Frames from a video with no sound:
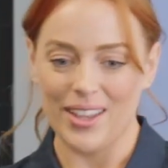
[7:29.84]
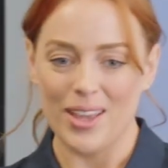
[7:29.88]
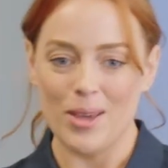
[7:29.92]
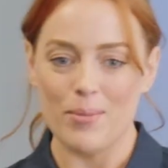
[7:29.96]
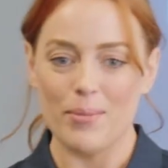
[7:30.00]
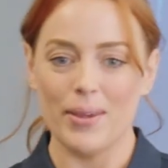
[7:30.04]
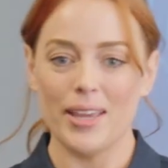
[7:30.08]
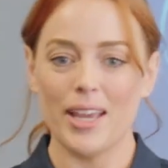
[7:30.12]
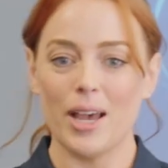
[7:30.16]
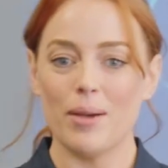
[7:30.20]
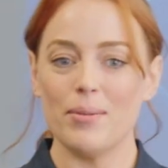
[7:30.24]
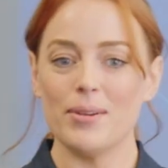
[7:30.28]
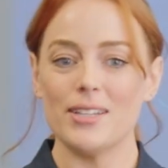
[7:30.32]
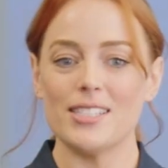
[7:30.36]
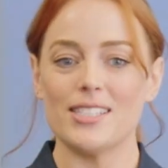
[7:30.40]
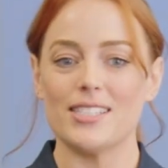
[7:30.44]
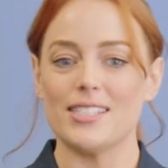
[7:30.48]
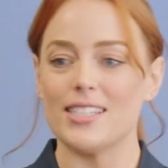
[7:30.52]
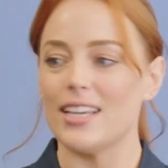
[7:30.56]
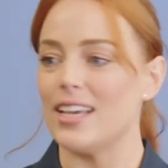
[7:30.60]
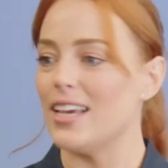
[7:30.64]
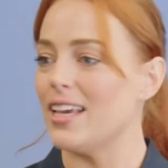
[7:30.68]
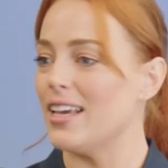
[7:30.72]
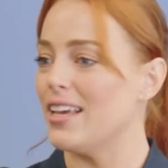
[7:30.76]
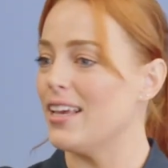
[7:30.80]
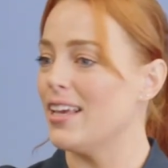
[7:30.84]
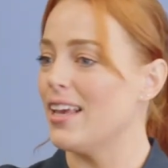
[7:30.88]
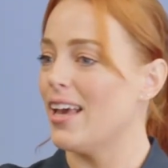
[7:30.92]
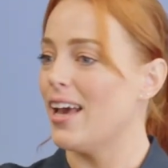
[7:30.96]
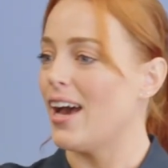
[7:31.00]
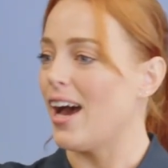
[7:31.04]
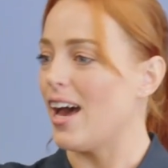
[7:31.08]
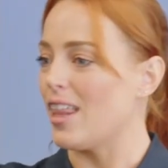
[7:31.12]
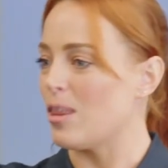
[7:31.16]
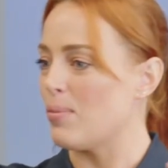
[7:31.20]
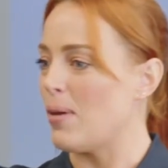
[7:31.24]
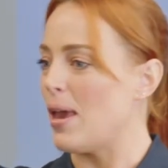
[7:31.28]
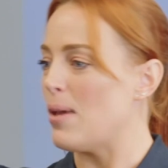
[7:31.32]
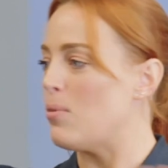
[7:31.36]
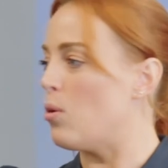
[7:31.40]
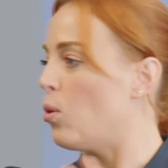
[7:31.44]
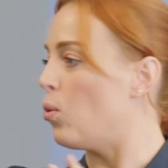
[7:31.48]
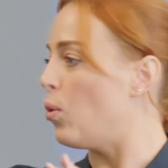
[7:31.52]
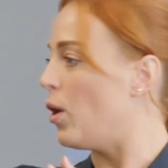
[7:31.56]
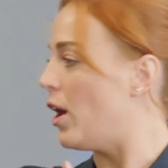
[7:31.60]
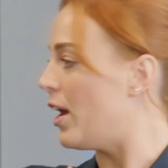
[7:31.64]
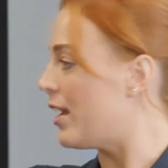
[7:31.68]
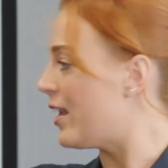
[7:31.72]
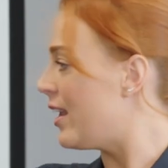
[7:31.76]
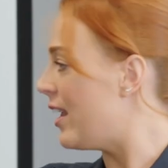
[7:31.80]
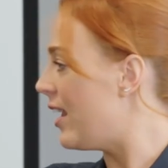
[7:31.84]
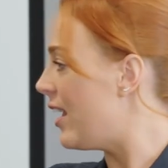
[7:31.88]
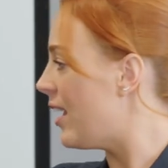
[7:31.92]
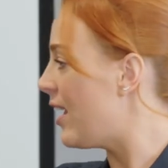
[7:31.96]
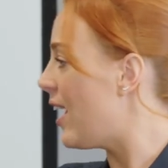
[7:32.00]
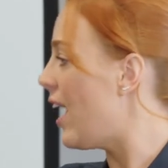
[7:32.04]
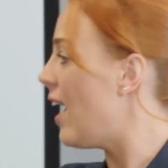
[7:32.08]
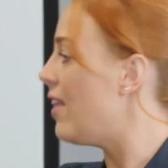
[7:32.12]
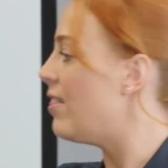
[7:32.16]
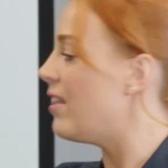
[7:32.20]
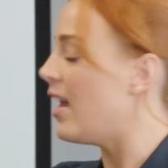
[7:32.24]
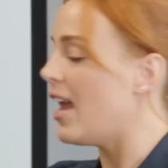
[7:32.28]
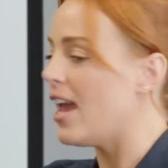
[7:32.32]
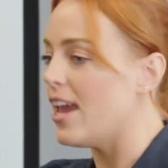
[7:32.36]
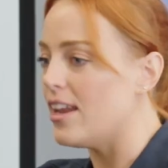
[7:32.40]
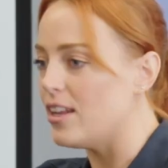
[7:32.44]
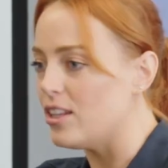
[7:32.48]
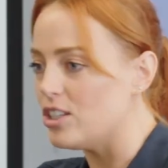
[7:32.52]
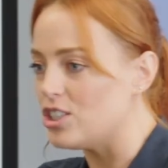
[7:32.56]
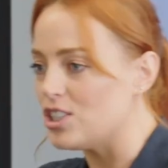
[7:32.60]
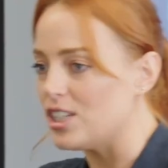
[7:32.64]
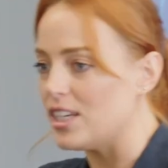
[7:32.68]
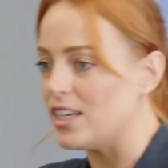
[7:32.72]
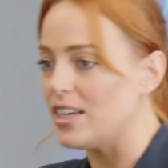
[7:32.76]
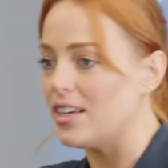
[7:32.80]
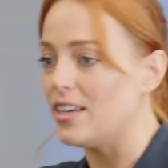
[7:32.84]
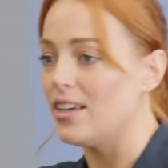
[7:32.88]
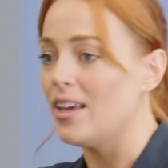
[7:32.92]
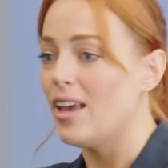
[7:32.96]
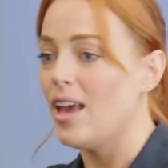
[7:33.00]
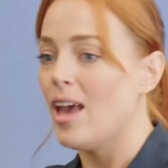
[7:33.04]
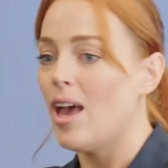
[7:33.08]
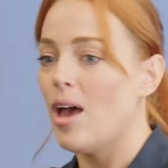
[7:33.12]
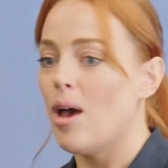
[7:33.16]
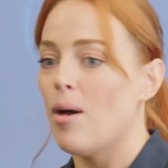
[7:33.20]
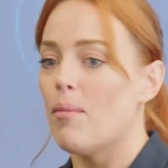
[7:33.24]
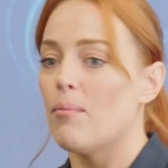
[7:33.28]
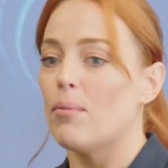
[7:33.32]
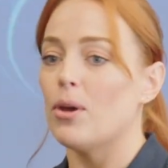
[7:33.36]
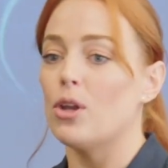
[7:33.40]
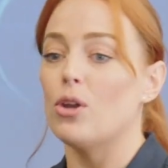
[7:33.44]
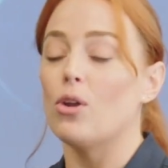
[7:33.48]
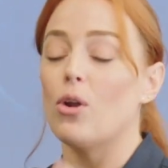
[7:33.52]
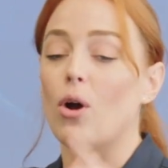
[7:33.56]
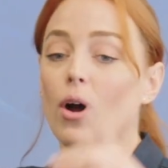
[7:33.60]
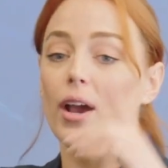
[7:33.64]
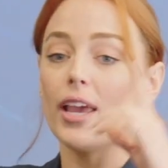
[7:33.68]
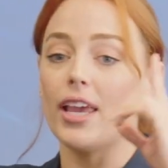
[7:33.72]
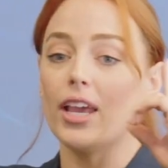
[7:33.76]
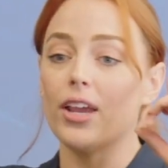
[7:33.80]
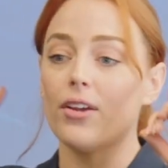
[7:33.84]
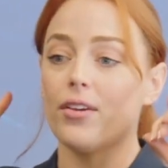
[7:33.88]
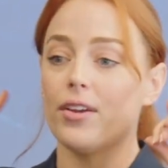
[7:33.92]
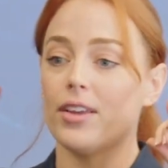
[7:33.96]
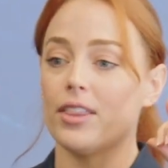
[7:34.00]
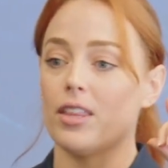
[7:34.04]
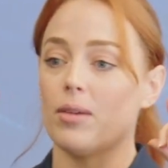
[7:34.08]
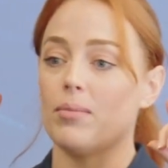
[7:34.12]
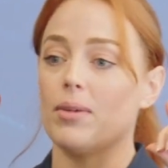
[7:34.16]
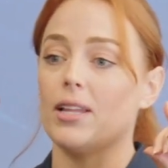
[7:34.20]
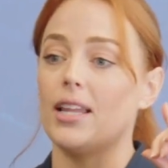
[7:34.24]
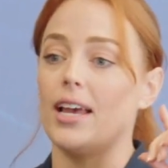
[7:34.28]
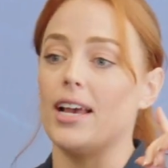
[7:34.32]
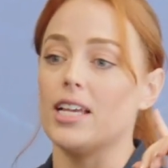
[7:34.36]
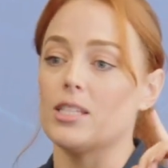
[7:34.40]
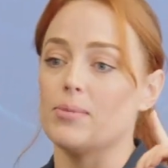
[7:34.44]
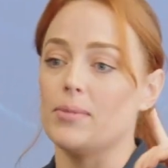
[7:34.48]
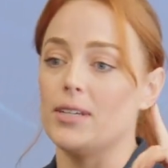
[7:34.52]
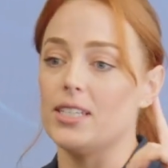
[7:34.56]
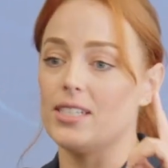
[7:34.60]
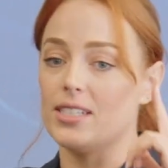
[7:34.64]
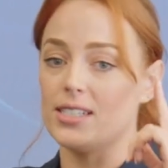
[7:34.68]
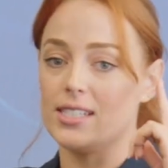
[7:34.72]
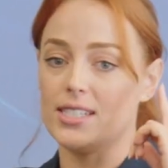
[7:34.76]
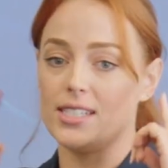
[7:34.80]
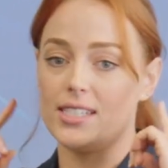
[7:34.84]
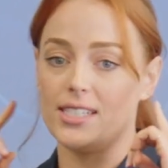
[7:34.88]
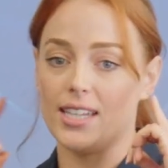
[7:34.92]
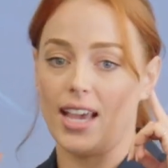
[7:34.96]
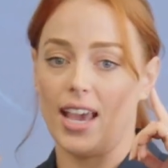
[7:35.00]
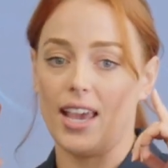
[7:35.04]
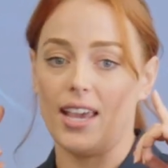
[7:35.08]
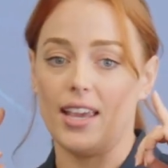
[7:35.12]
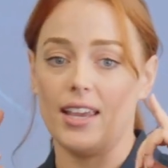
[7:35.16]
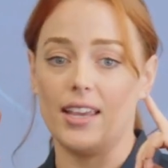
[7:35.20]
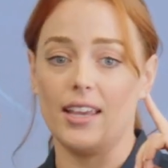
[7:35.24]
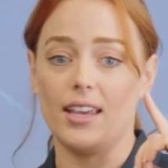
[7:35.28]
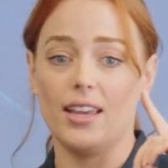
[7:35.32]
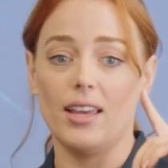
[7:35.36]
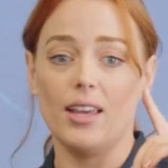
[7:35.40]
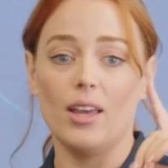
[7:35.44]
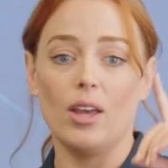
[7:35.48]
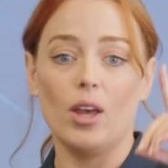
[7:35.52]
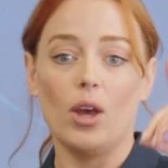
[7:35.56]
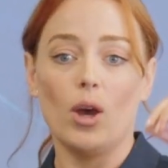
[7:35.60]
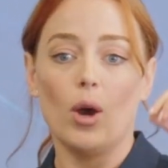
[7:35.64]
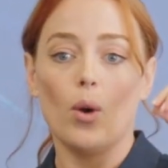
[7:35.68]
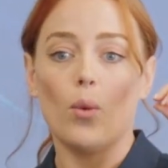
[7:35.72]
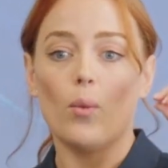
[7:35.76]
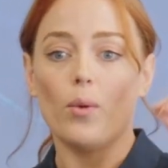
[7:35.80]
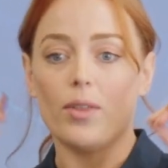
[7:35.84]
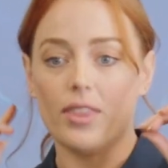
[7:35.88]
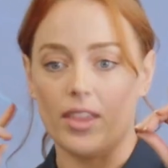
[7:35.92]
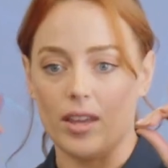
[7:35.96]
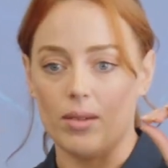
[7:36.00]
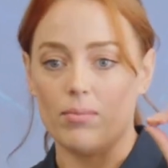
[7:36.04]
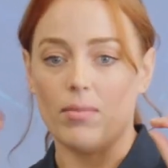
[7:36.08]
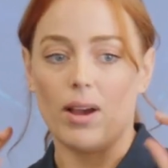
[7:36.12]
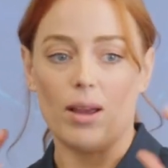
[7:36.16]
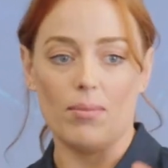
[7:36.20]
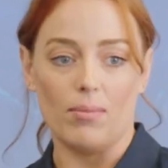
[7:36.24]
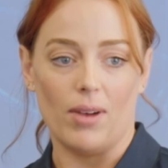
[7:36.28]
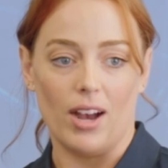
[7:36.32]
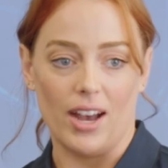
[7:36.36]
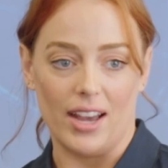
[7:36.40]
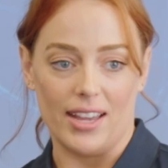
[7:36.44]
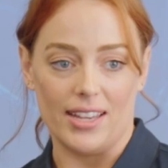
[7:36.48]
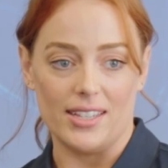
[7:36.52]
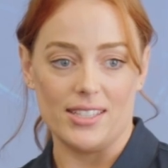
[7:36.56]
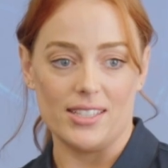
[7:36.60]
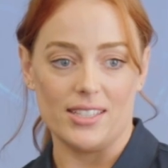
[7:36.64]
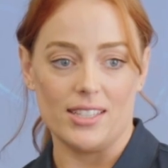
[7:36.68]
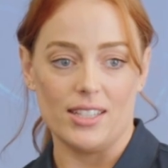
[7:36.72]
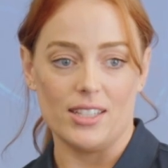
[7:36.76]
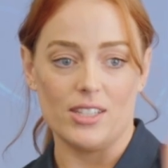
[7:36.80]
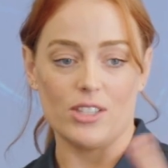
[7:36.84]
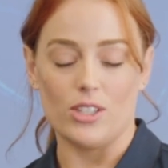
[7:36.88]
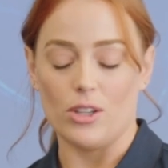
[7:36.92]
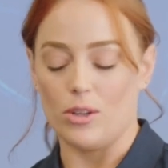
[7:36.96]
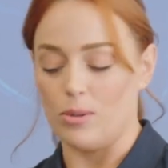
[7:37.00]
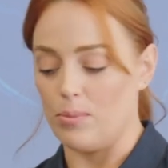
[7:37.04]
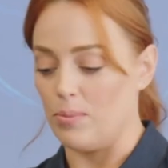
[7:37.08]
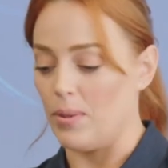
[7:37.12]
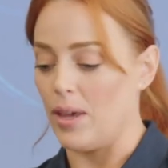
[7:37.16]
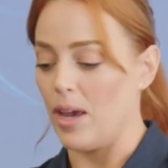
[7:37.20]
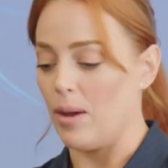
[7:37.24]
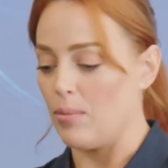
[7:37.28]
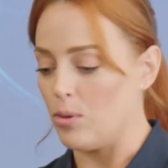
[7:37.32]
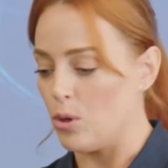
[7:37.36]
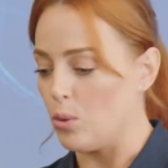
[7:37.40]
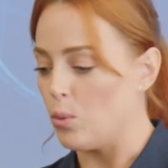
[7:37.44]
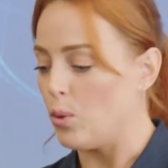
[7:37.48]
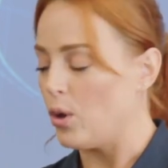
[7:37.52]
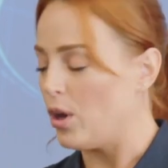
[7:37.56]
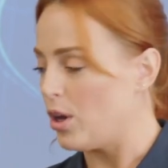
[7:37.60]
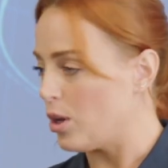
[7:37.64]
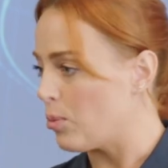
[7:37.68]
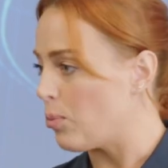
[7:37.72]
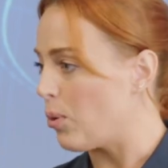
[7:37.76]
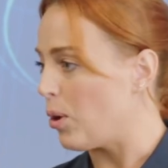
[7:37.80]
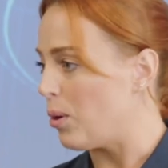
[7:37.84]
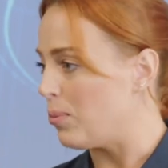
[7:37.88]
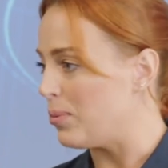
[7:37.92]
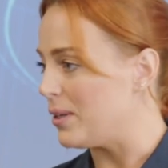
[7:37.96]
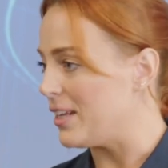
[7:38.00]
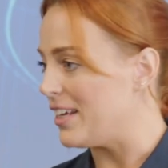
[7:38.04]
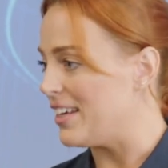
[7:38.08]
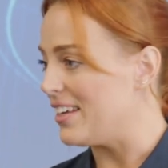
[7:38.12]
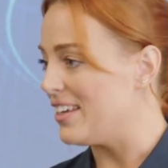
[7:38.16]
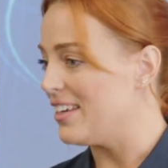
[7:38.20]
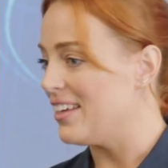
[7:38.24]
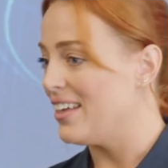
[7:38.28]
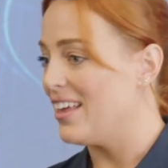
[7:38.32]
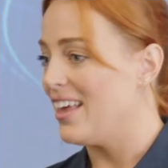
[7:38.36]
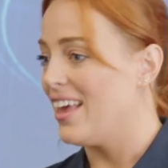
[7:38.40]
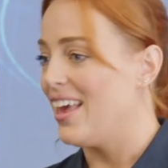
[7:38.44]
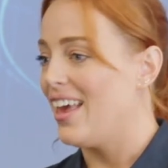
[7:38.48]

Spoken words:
being able to see other people working and the energy, but not hearing them, allows me to stay within my mind, so be able to work properly.